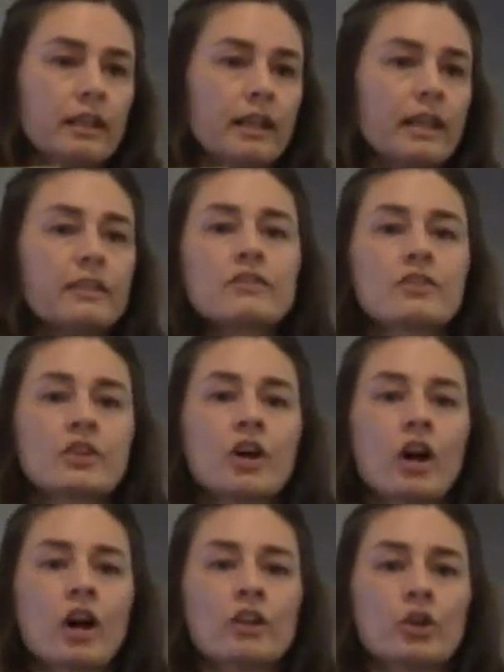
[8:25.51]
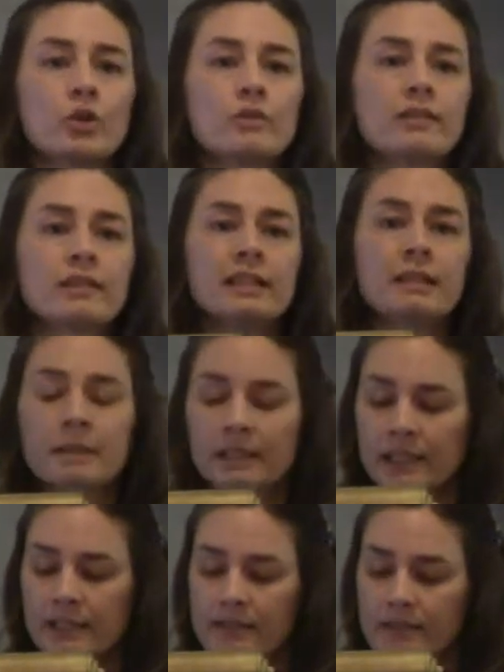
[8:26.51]
He is the God whose
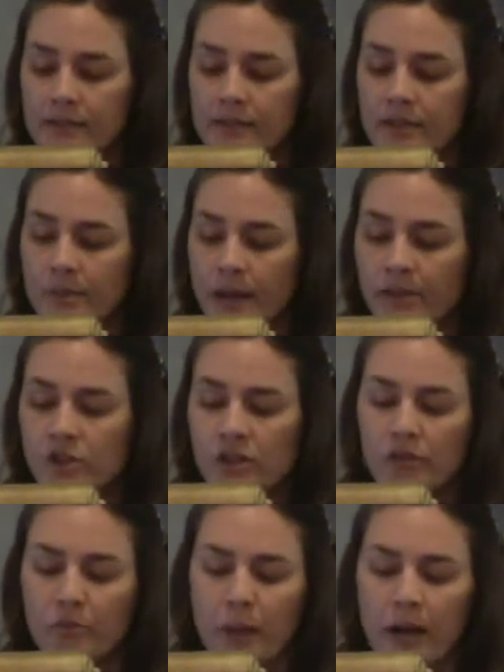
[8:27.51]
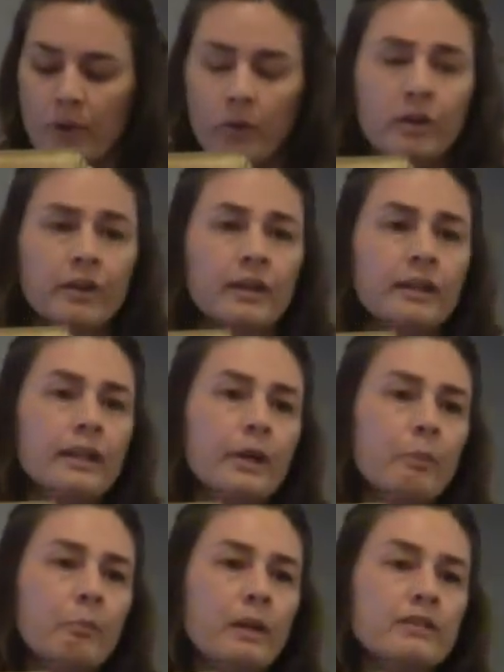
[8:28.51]
limitless dimension of power
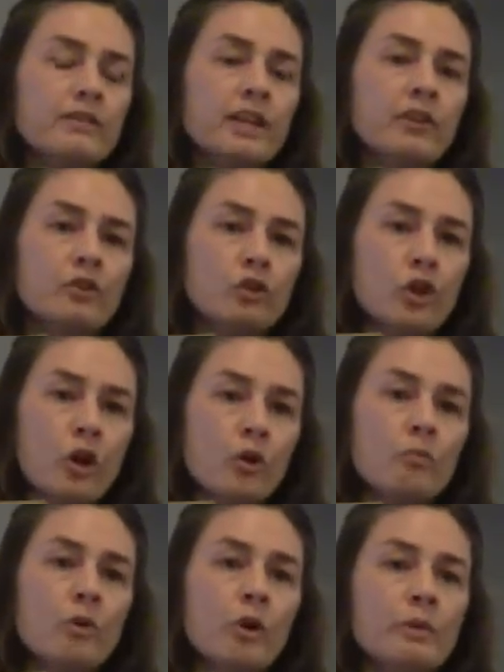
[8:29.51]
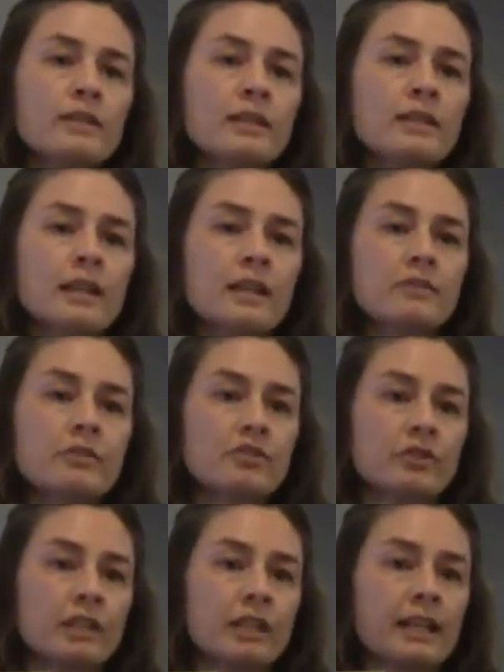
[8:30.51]
means that no moment in
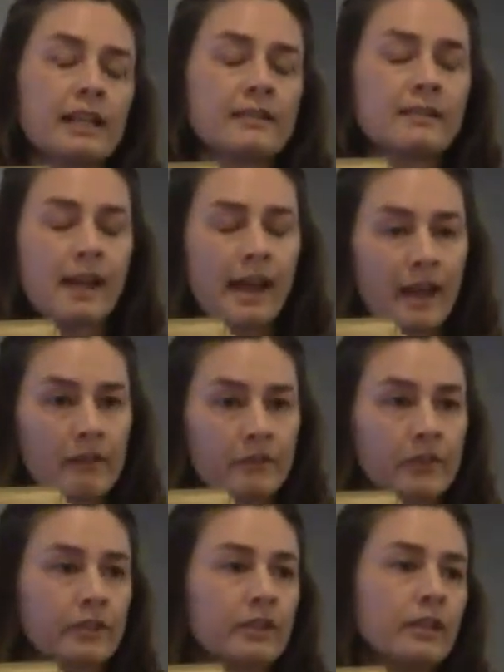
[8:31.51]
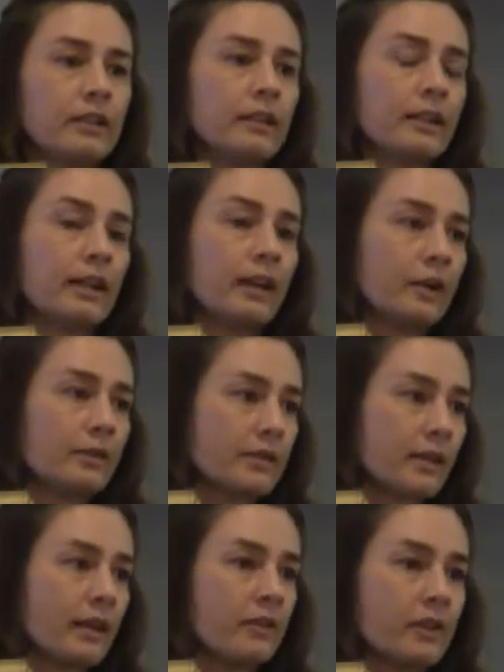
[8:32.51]
history is ever
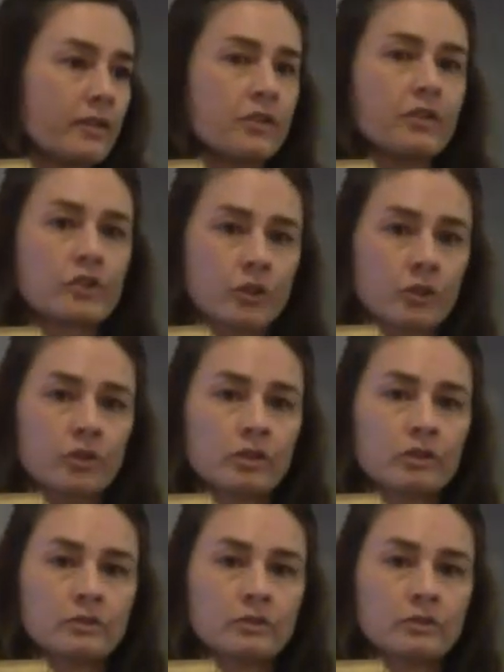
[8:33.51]
outside of his control,